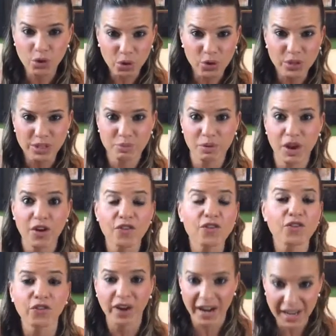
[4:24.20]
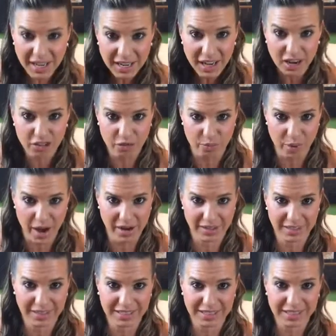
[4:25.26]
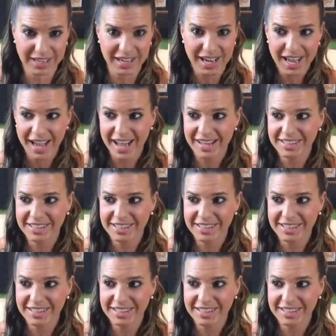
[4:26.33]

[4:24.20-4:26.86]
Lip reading: girls be afraid of pregnancy.